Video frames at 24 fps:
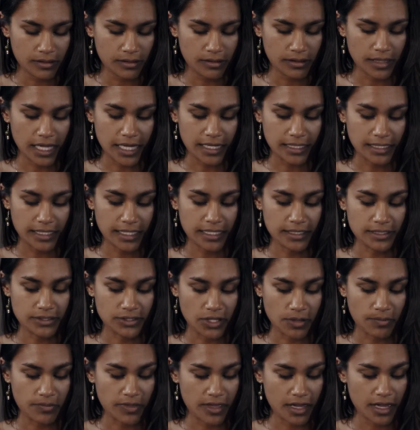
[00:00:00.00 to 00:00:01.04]
Luckily, it
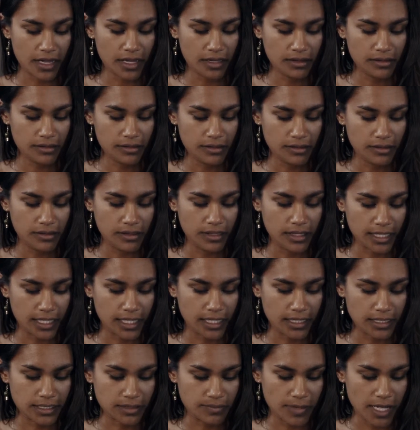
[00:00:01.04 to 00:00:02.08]
stopped there, and I
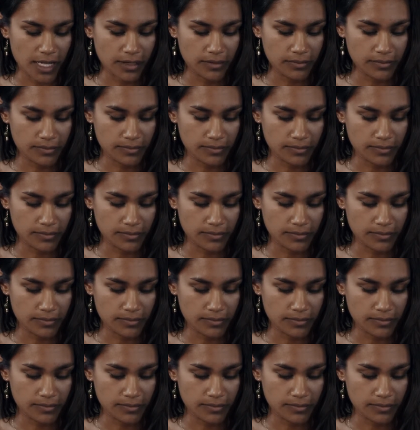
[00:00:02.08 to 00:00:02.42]
kicked him out.